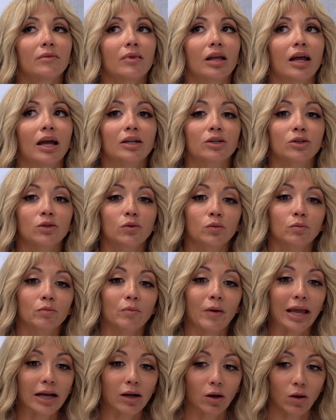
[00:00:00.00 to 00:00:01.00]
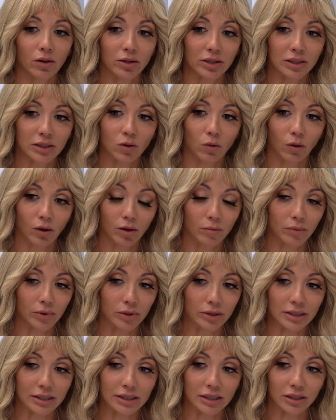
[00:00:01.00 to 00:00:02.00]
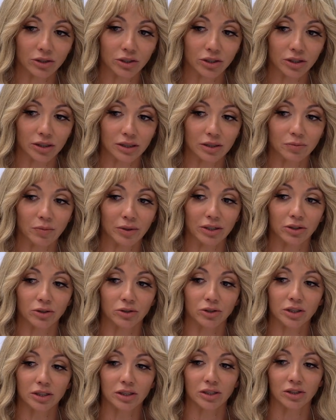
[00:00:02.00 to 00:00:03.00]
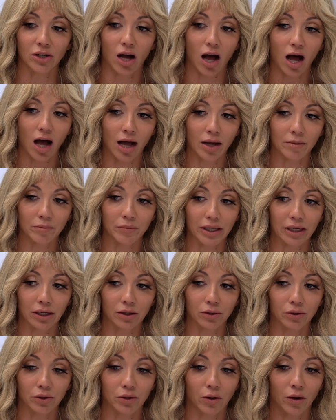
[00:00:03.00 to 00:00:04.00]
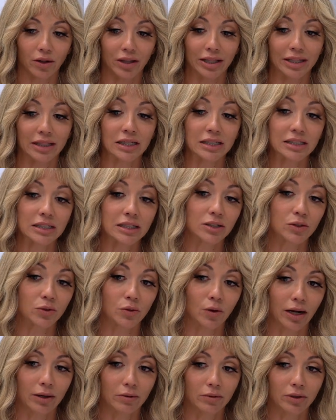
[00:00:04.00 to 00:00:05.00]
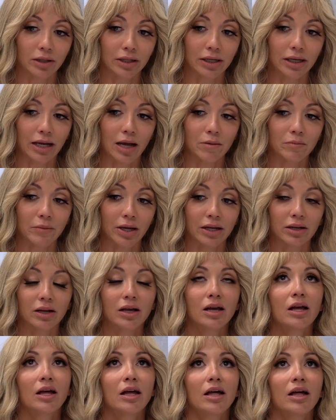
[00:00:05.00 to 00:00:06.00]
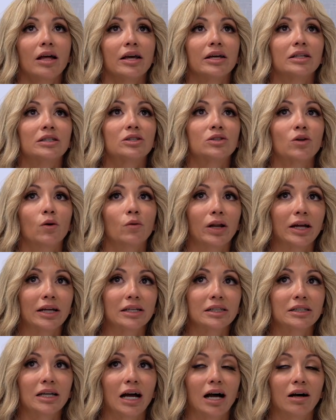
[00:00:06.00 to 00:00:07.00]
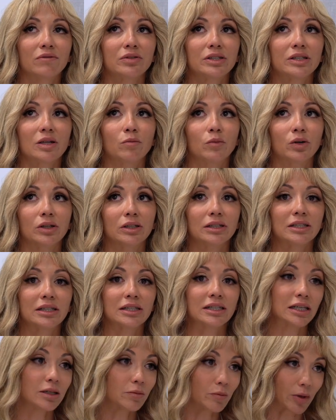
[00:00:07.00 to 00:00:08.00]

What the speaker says: and you make all these horrible decisions, but you're just not being who you are. Like, this is who I really am. And it's so nice to have someone see